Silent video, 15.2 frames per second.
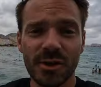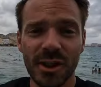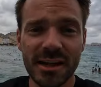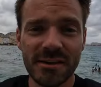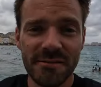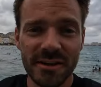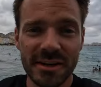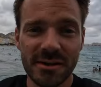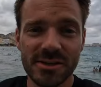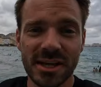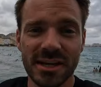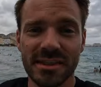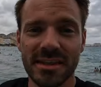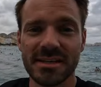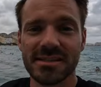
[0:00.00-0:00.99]
If you like videos
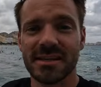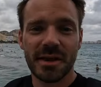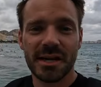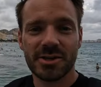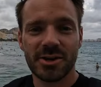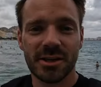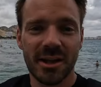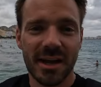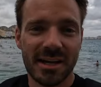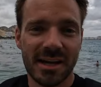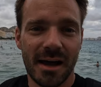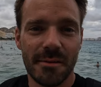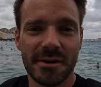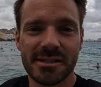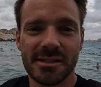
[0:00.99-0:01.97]
like this, make sure to like,
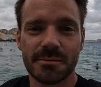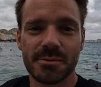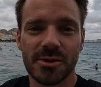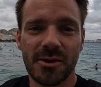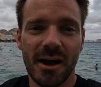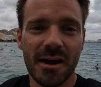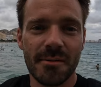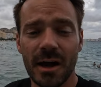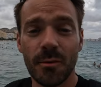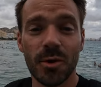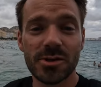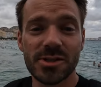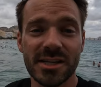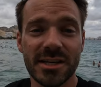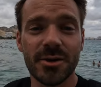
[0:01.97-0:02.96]
comment, and subscribe, and
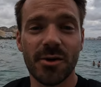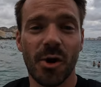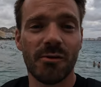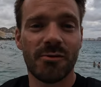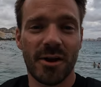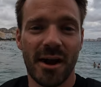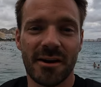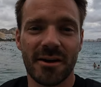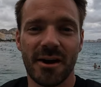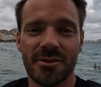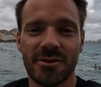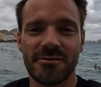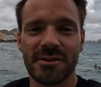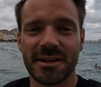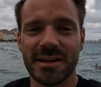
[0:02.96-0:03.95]
we'll see you over at our
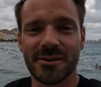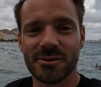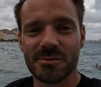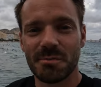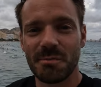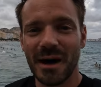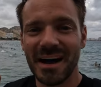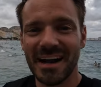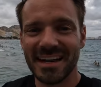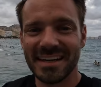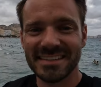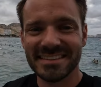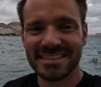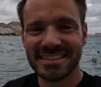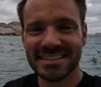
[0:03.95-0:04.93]
other videos.
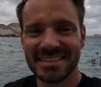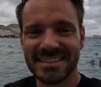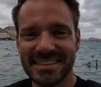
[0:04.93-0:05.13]
Bye.